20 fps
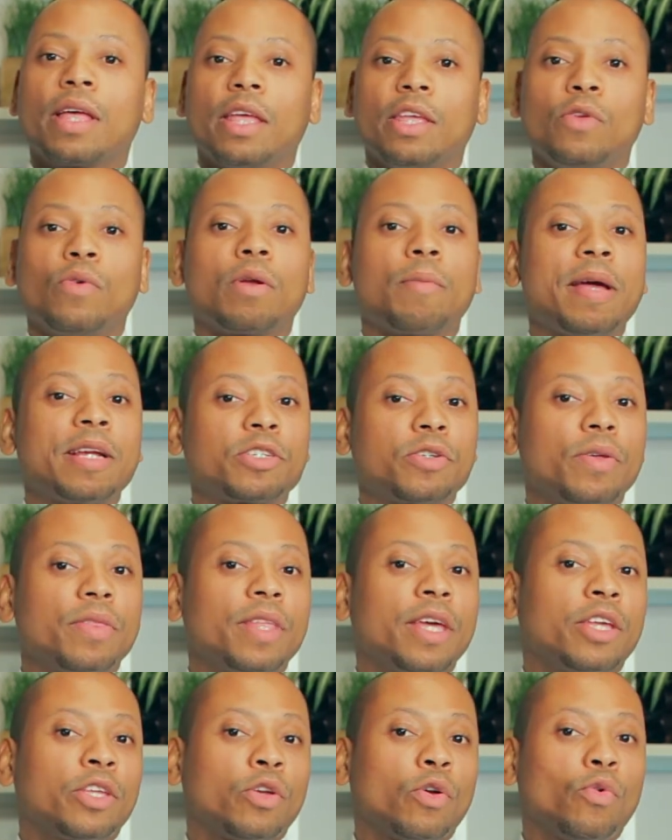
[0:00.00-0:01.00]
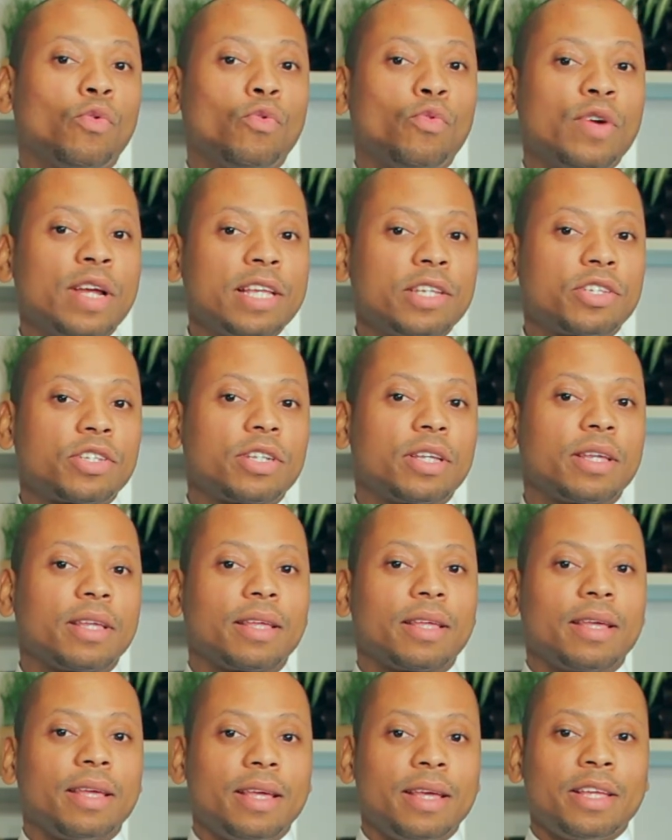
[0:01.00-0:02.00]
You want to make certain that your wrist
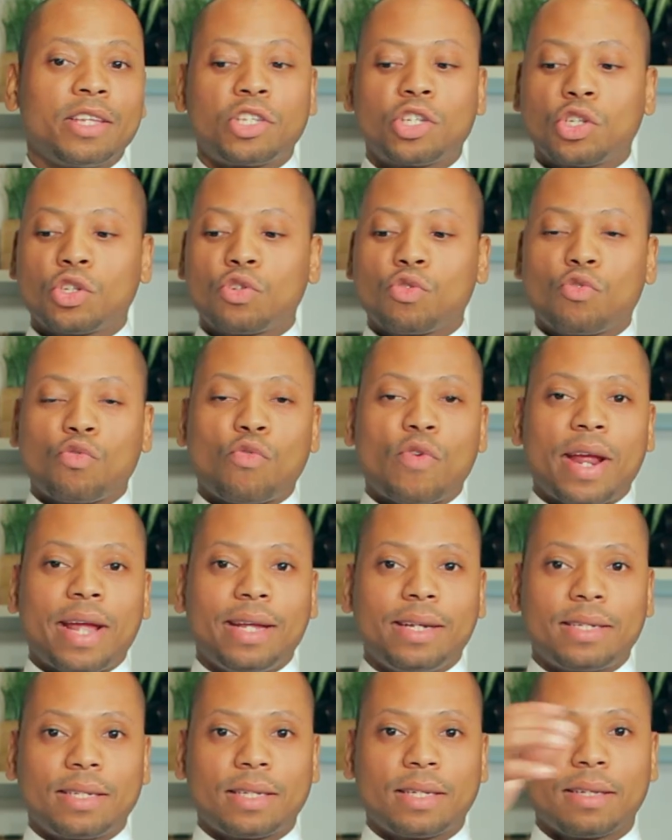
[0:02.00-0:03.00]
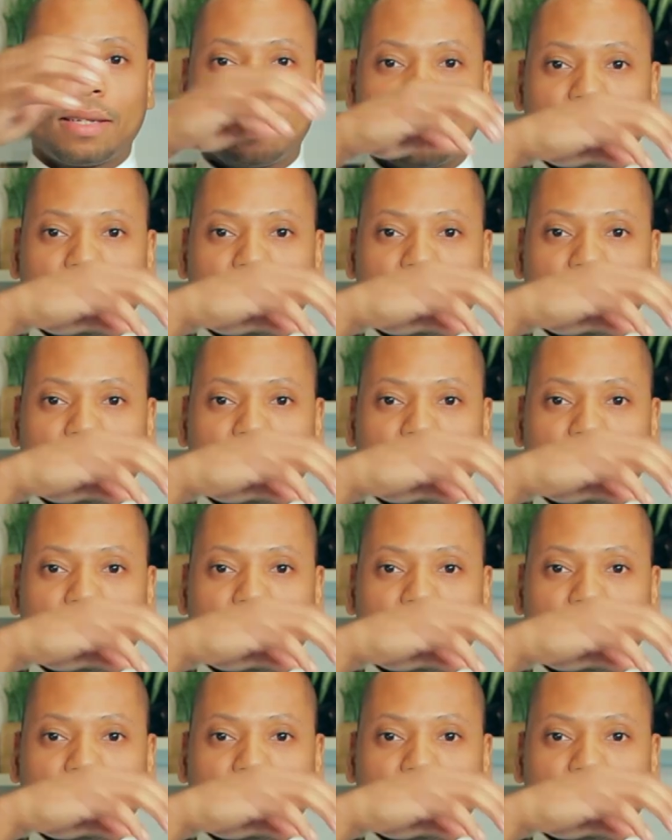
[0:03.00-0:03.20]
is straight.